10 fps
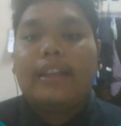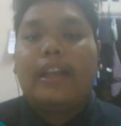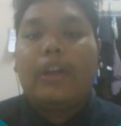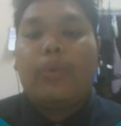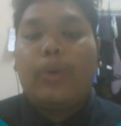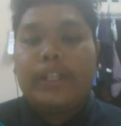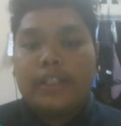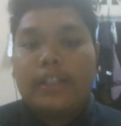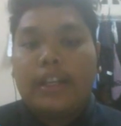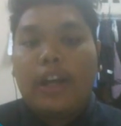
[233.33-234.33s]
the
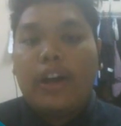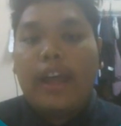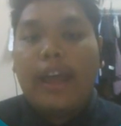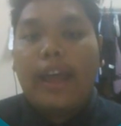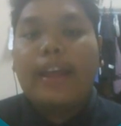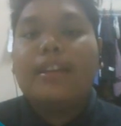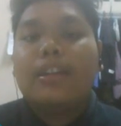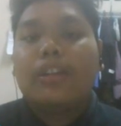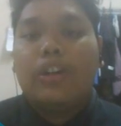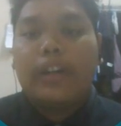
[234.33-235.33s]
question and
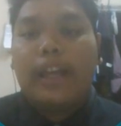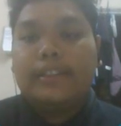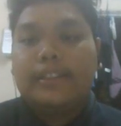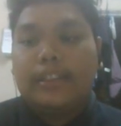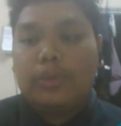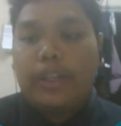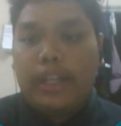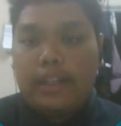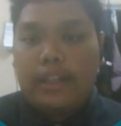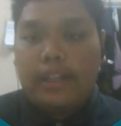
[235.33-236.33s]
the correct answer
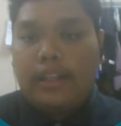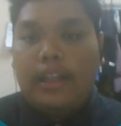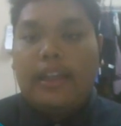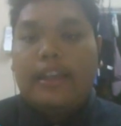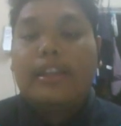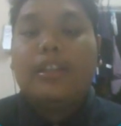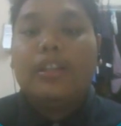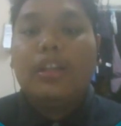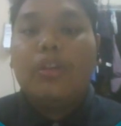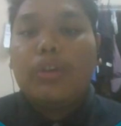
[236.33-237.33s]
together. In the
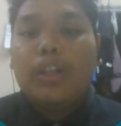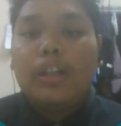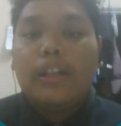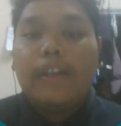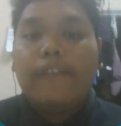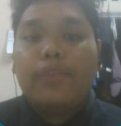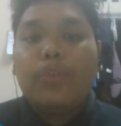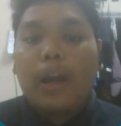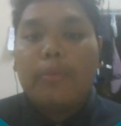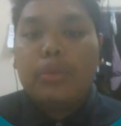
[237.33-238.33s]
real world, if you
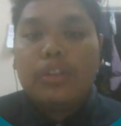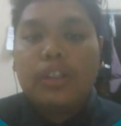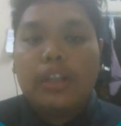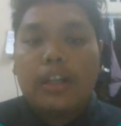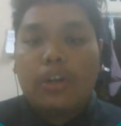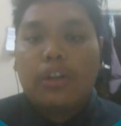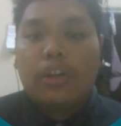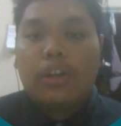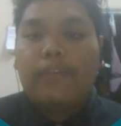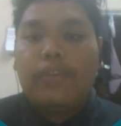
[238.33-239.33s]
are building a
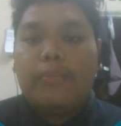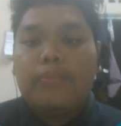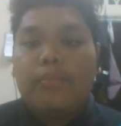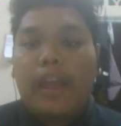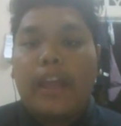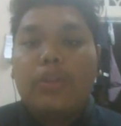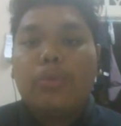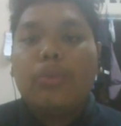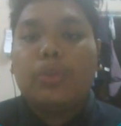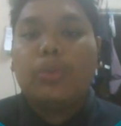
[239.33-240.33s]
contact form and you
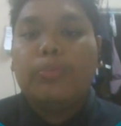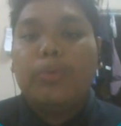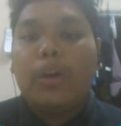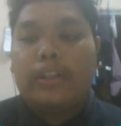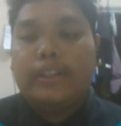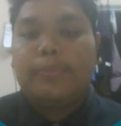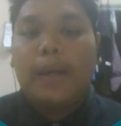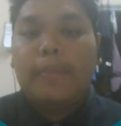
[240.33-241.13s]
want to block a spam